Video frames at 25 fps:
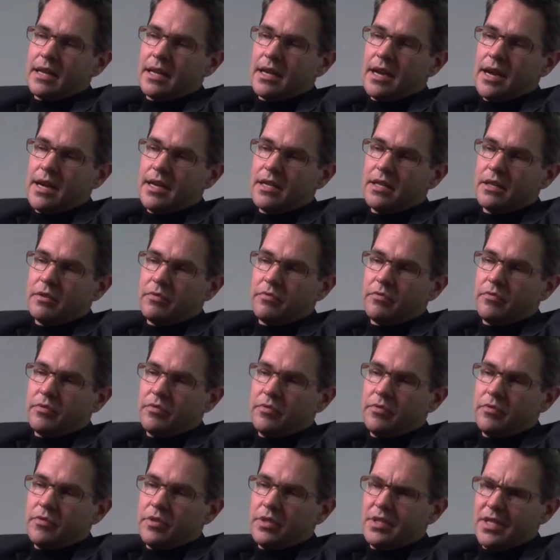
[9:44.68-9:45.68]
a kind of
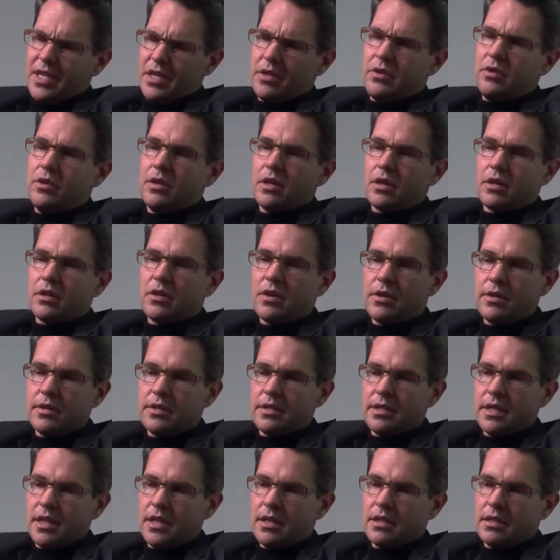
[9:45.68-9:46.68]
secular
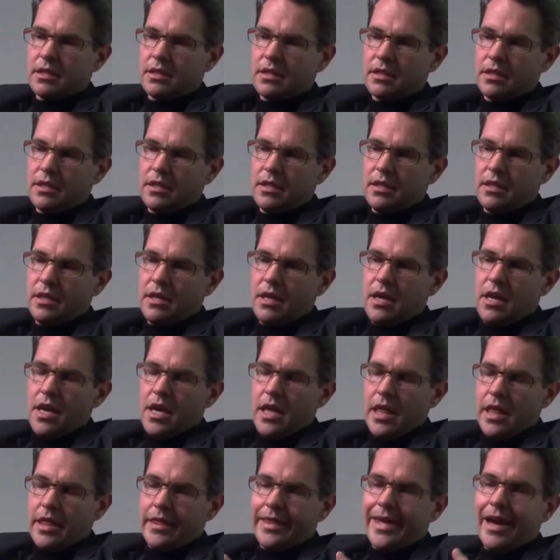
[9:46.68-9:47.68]
context,
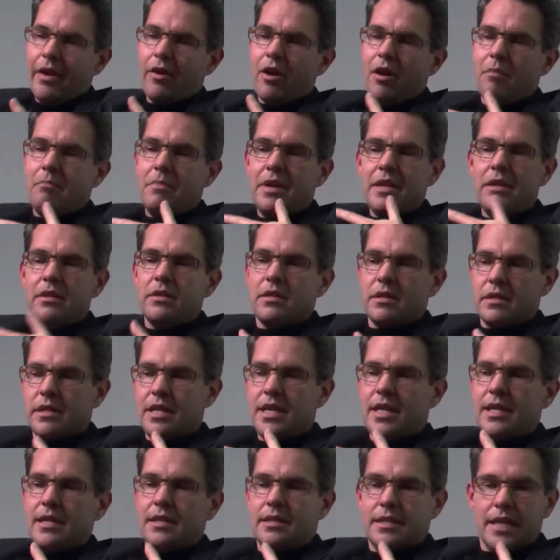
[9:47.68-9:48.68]
there are many
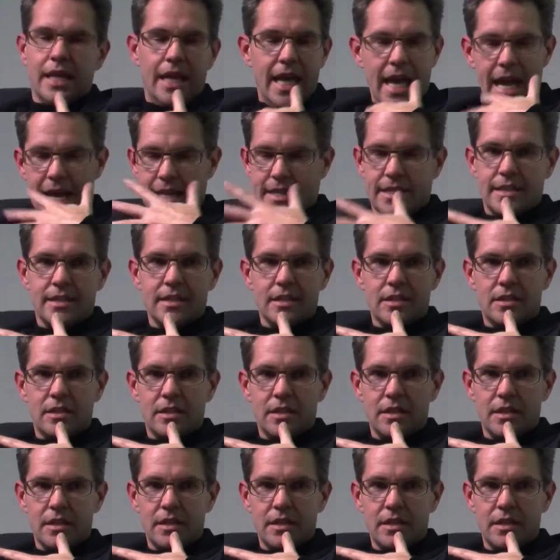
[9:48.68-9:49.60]
things that hasn't